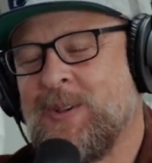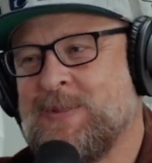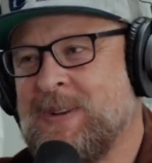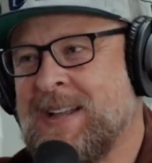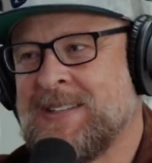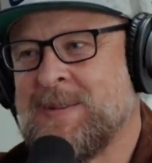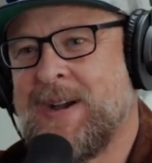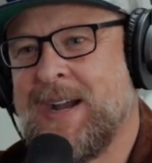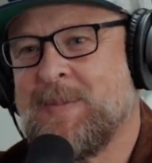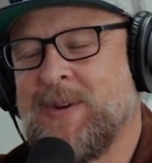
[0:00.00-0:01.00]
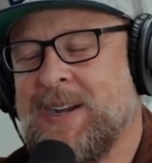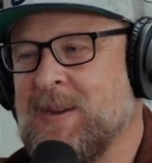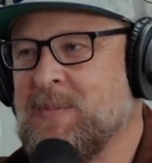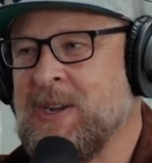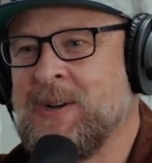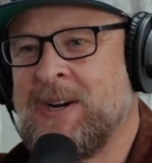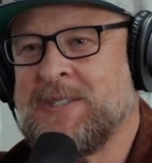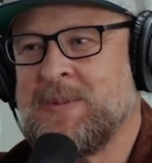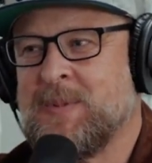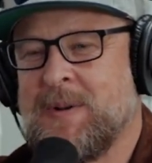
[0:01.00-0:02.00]
OnlyFans in the back, bring you
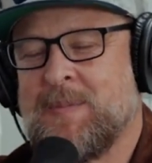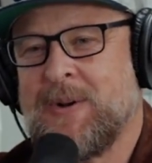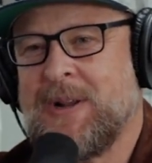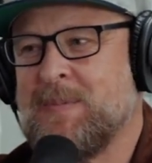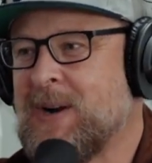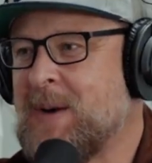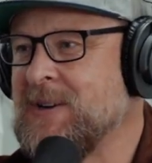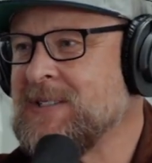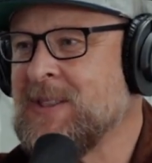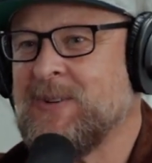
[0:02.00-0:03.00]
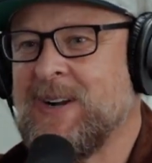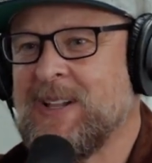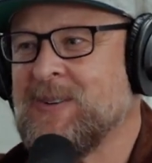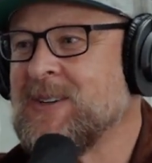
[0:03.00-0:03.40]
hundreds of pretty properties and 3 ugly